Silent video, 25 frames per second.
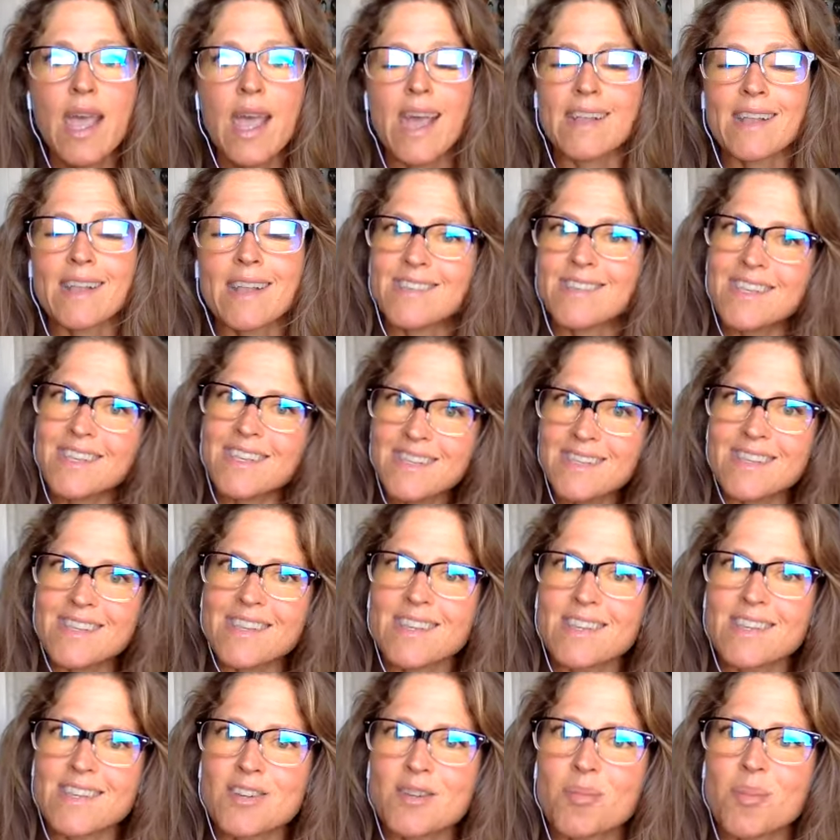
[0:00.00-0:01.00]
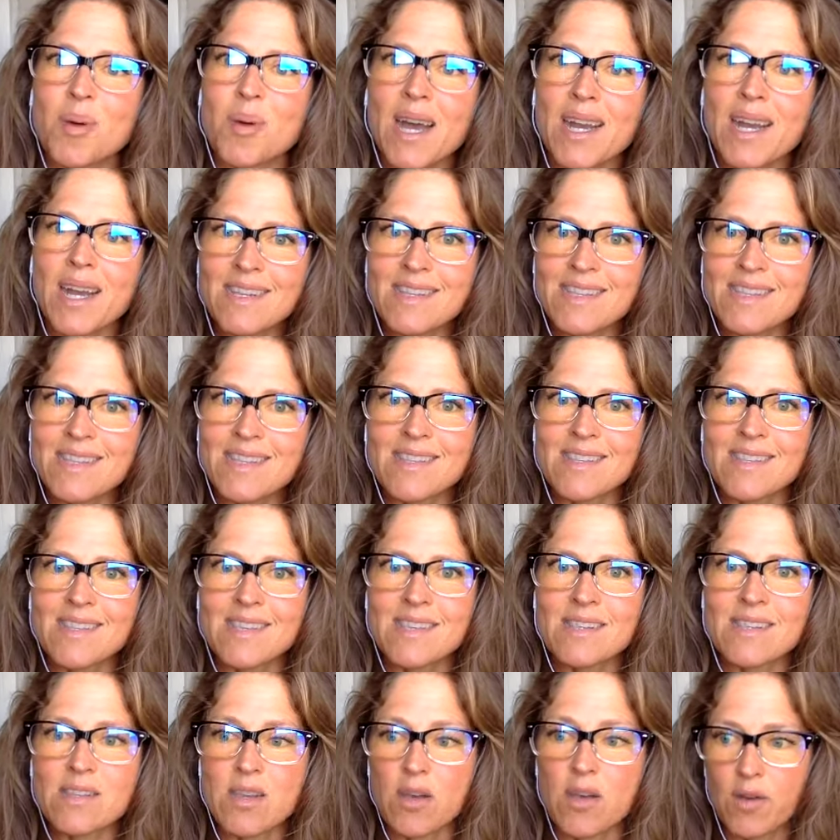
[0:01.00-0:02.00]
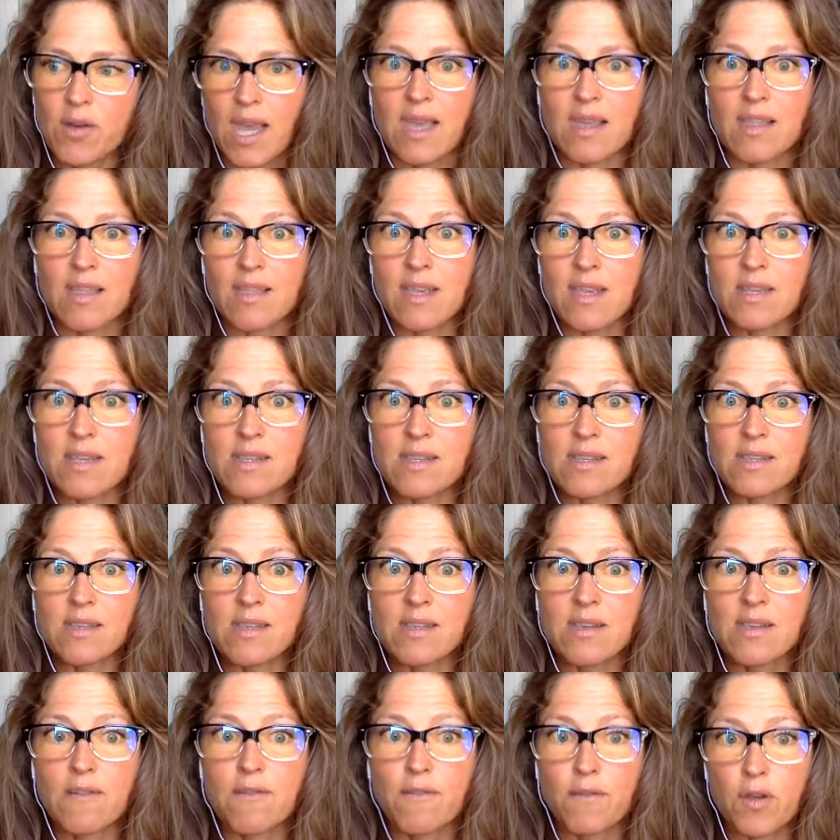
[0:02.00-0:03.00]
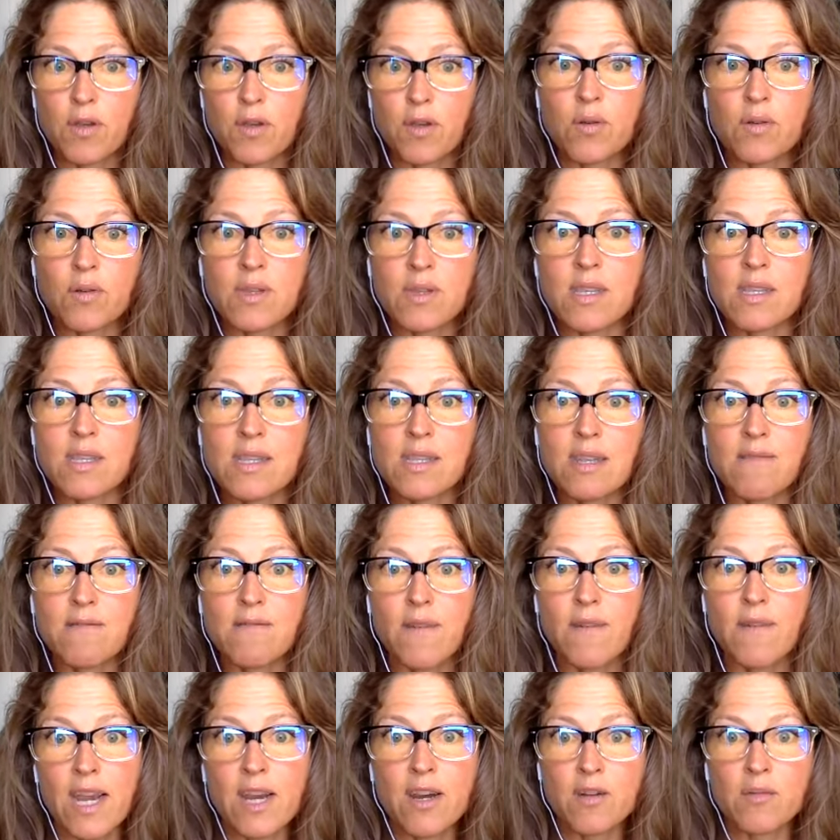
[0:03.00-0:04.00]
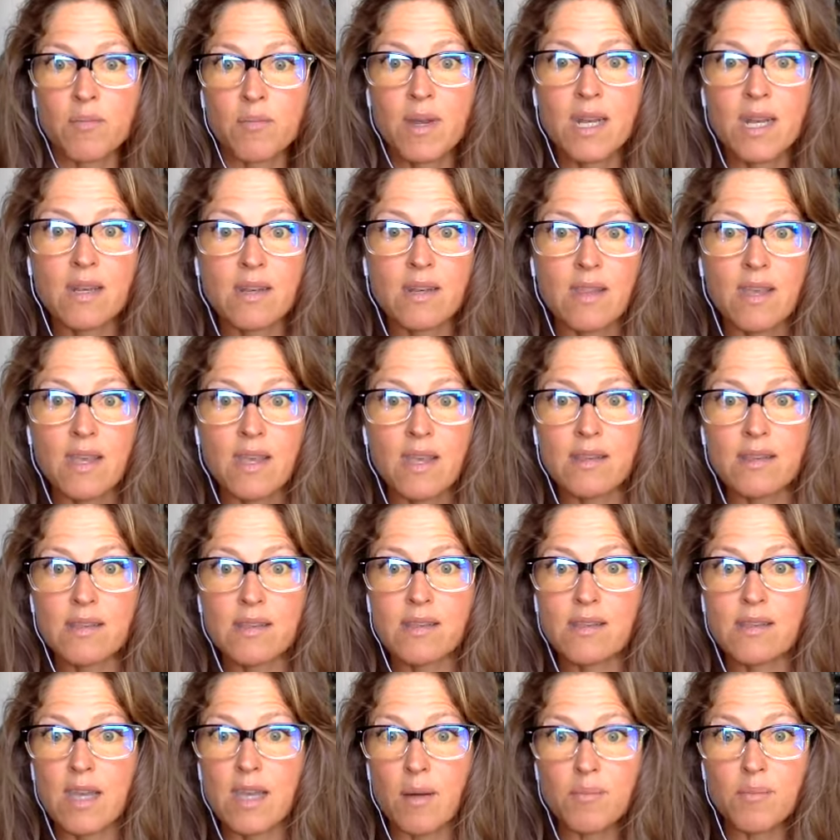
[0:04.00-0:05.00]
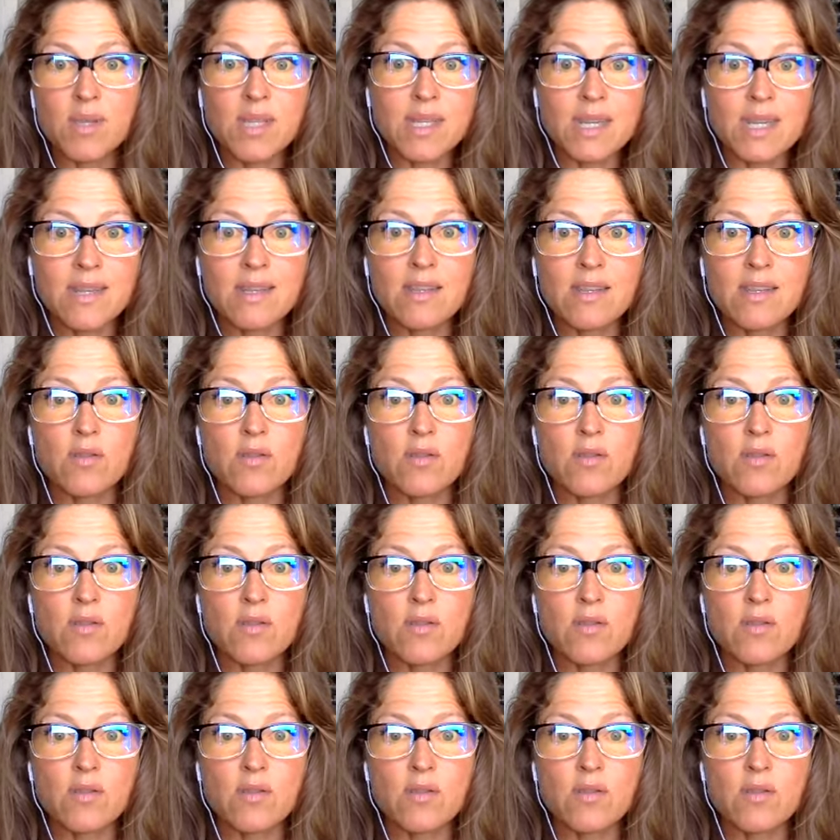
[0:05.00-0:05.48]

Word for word: And since then, your body senses, okay, this food, this environment, this substance